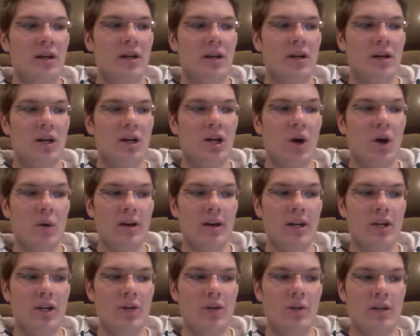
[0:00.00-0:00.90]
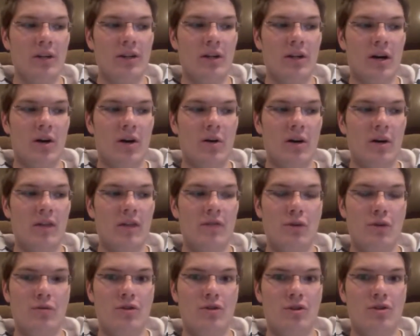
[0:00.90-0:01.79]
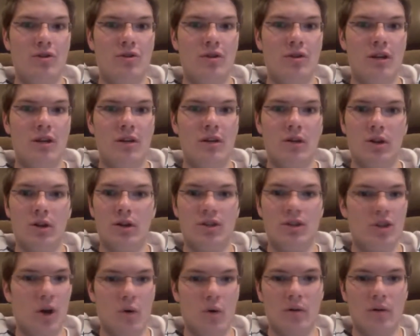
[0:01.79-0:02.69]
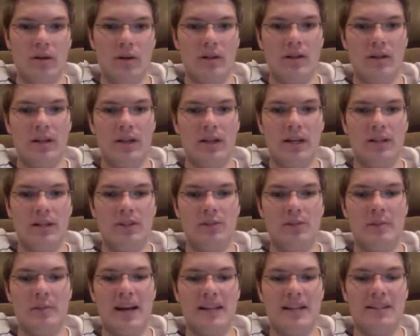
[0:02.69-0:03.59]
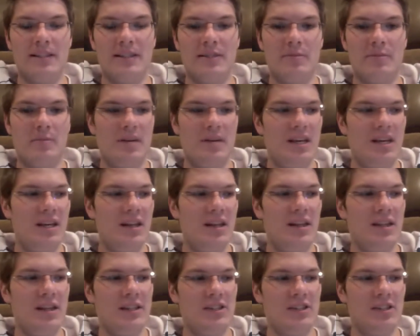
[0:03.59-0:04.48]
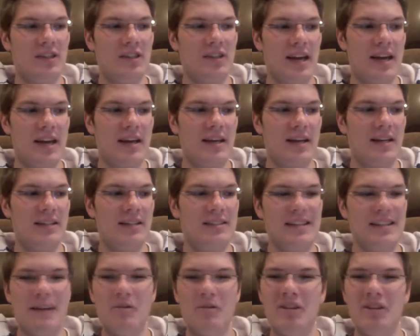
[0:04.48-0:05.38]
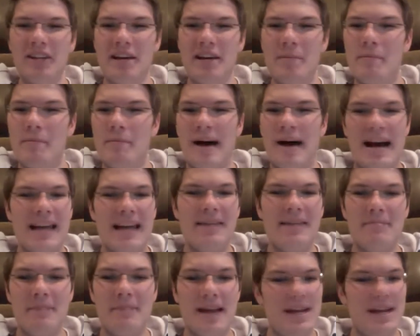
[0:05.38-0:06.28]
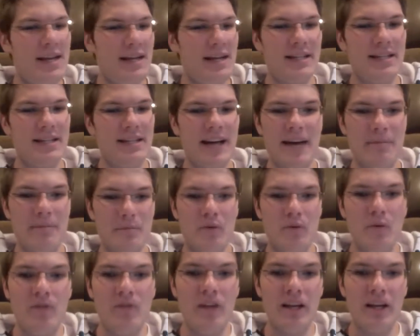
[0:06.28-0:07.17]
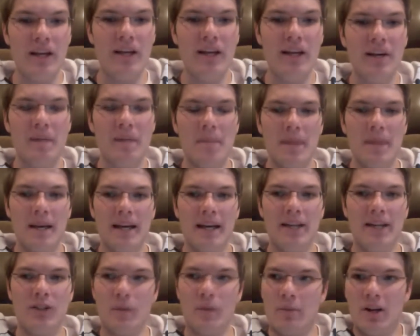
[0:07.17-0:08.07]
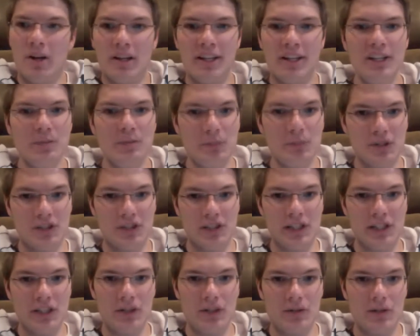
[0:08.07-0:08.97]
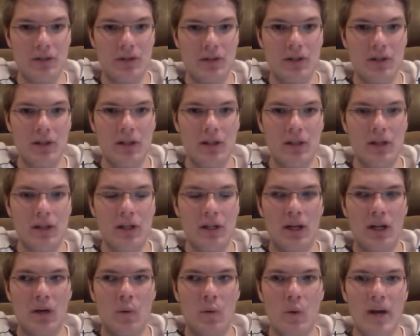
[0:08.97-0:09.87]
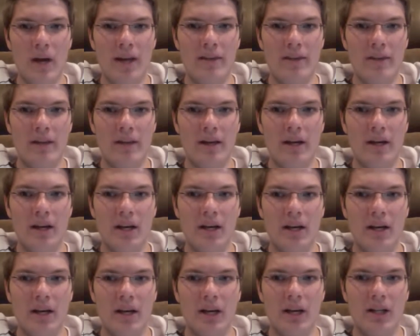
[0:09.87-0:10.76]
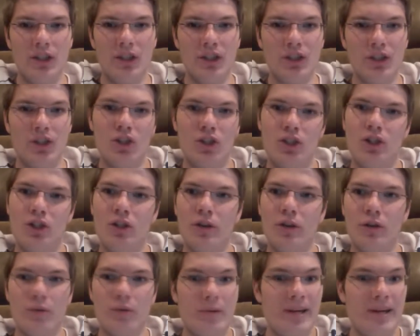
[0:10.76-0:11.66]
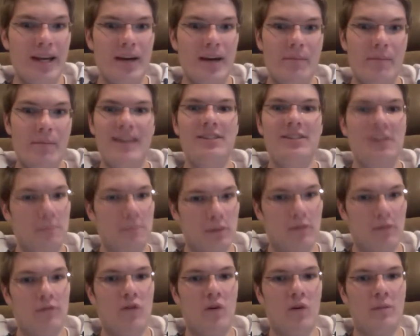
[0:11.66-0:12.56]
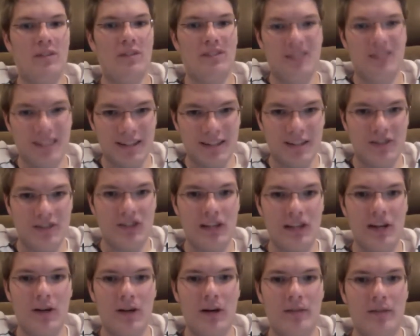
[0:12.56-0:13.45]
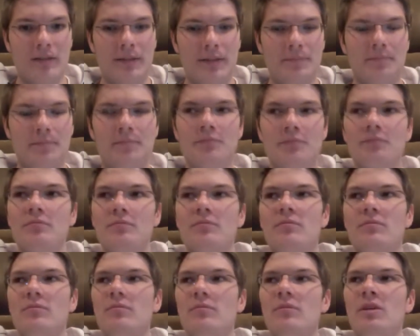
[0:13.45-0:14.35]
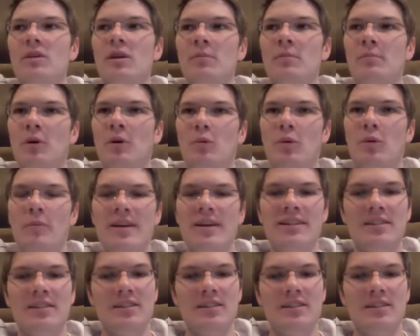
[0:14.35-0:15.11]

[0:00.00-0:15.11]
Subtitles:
Going into it, though, if you don't expect it to be this, it's not really a mind-bending type movie. It's a police procedural with just 3 amazing performances at the center of it. But what makes it